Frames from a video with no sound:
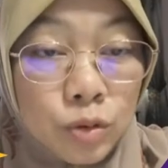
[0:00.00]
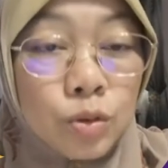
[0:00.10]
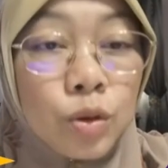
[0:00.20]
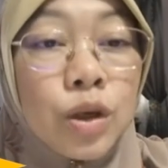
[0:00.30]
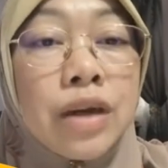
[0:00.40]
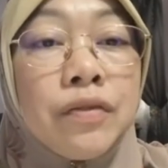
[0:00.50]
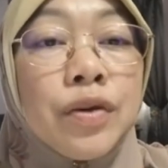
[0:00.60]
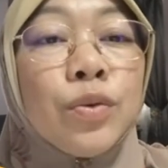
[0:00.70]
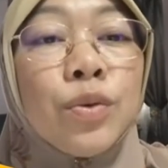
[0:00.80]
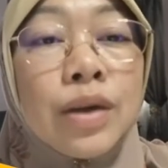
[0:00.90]
So if you
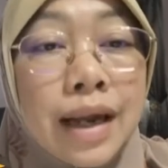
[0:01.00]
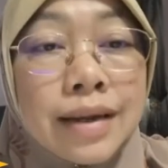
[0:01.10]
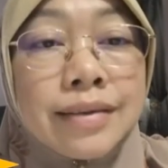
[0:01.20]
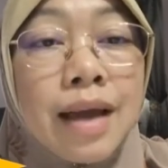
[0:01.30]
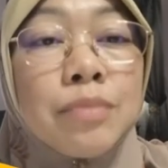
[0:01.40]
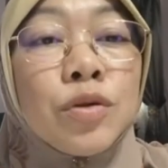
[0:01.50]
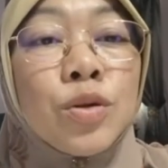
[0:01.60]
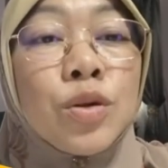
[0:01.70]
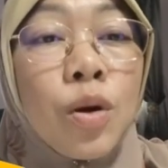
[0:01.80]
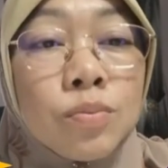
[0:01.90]
would like them to
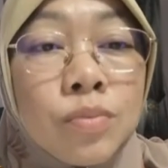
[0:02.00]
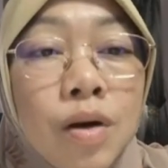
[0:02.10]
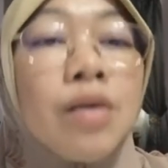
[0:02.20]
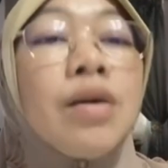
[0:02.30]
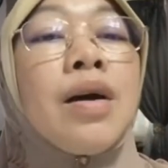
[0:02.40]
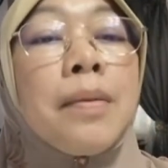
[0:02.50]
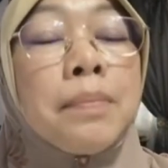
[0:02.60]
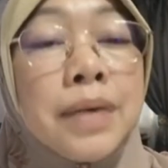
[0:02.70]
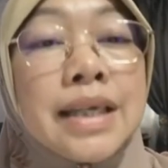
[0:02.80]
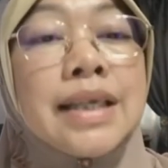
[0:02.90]
know more,
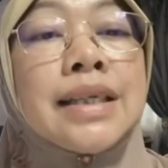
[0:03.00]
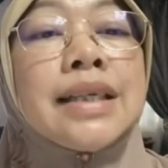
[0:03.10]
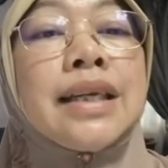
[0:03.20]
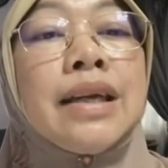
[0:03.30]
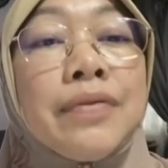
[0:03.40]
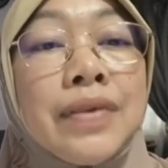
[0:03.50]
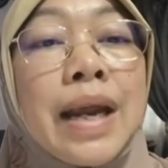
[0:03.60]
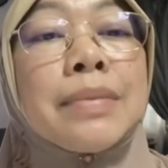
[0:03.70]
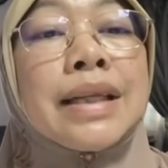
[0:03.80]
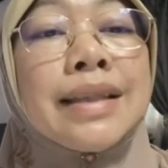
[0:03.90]
please give them
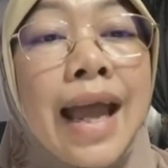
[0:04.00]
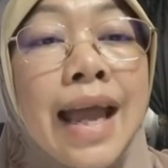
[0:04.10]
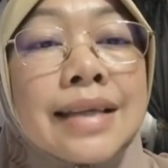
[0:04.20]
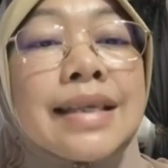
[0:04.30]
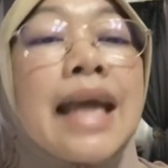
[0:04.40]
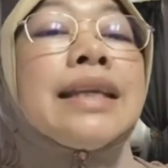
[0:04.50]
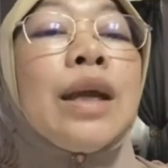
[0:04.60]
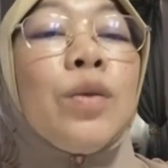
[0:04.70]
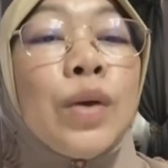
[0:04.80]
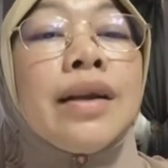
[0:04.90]
a text, then they
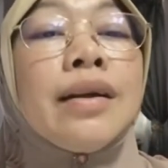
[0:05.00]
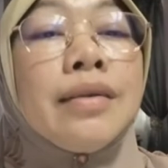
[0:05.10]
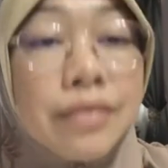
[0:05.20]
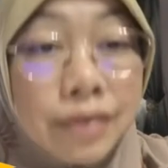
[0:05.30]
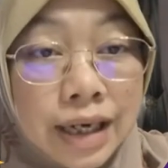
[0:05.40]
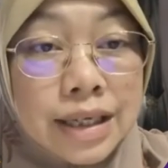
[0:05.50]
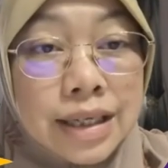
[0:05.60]
will read.